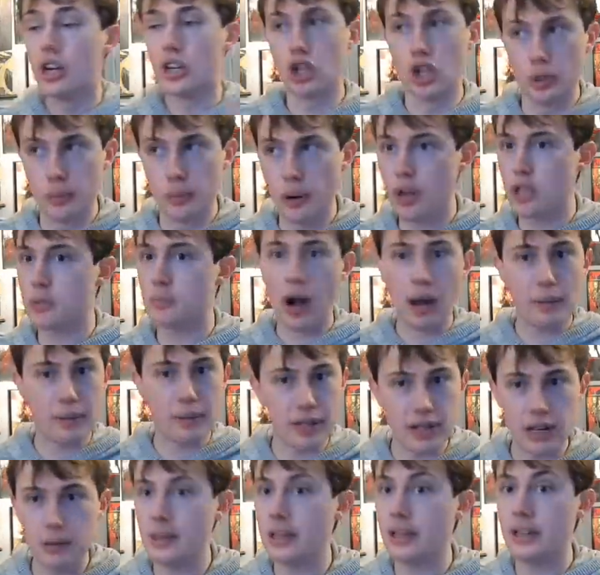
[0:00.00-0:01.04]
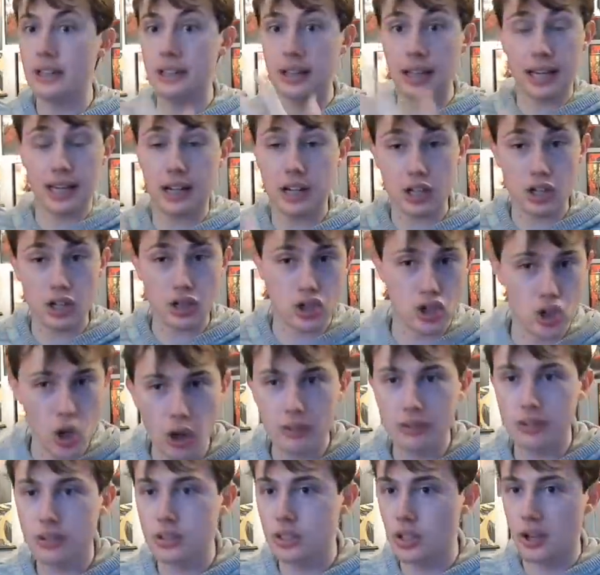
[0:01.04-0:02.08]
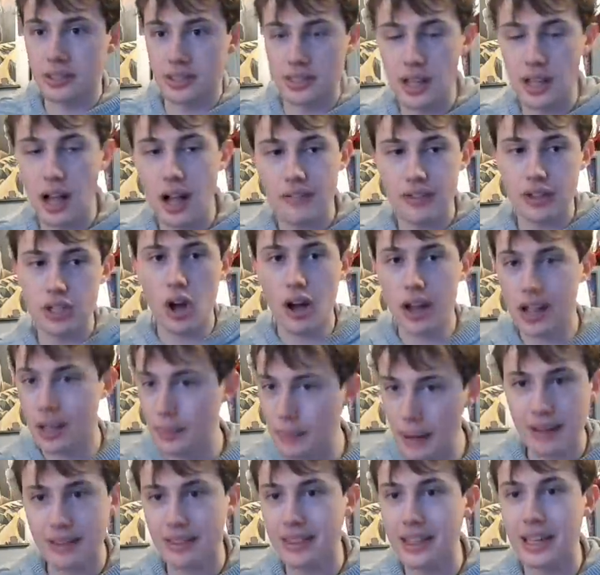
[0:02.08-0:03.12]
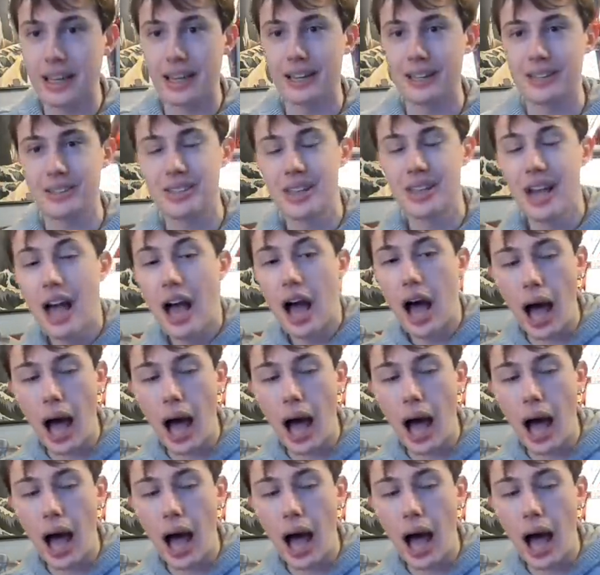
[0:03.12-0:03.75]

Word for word: Kubo's probably going to be like a consultant on stuff and talk about things.